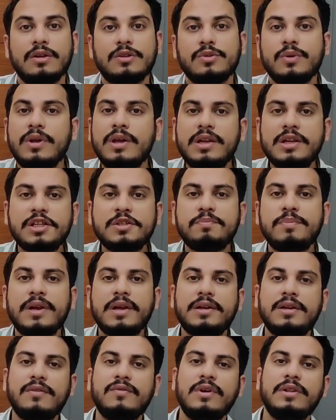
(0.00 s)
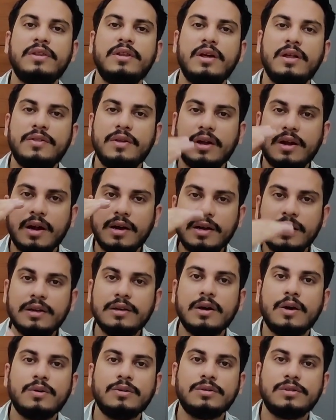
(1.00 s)
So irrespective whether they're
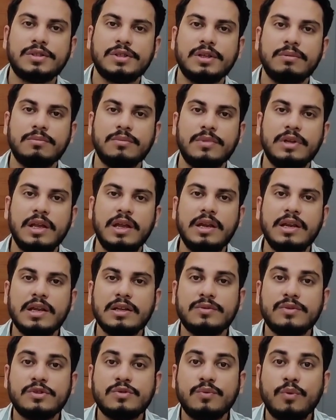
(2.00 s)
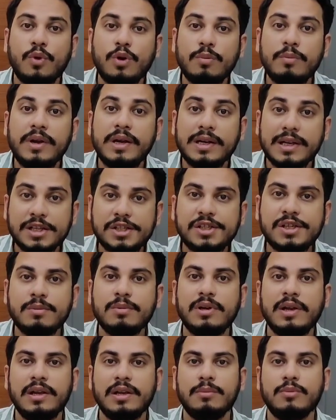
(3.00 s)
cutting down some areas which won't be
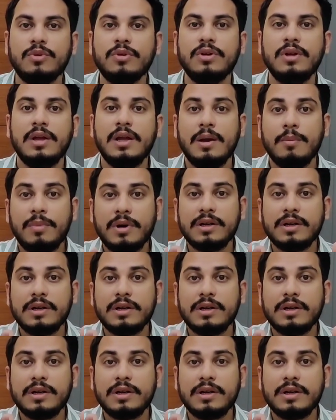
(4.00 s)
testable anymore,